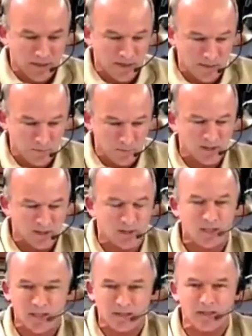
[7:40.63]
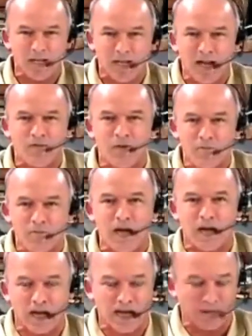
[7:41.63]
But it's a heavy
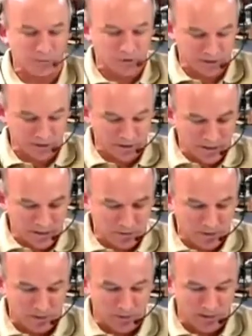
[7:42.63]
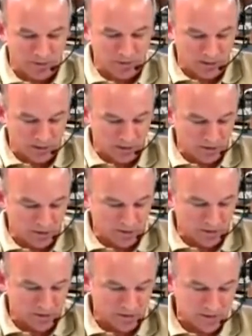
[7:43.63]
metal object, and that's what I really wanted to use.
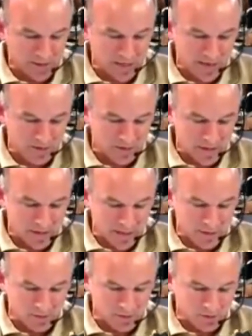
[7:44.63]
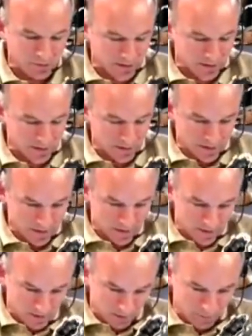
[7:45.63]
And you can see I have it tied to a string,
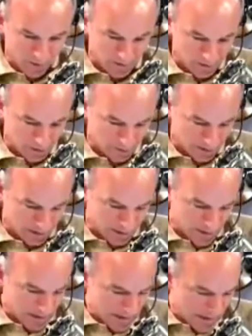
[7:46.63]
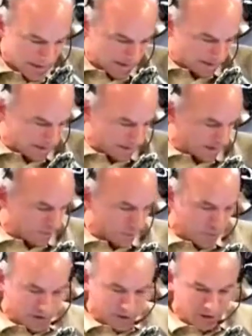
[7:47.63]
or with a string, onto this
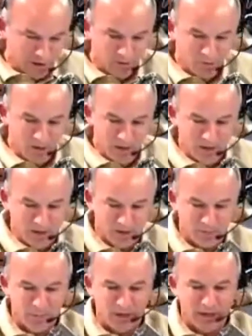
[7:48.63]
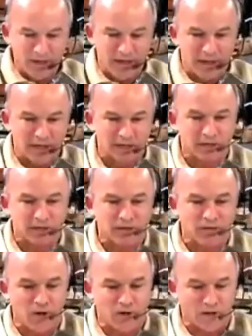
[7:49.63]
bungee right here. And it's
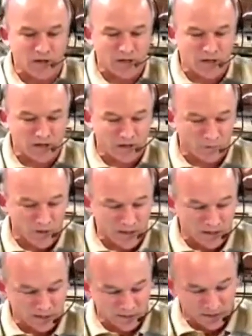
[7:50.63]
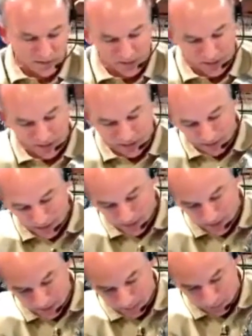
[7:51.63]
just floating here in weightlessness. And you can see
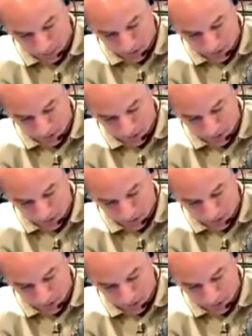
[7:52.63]
the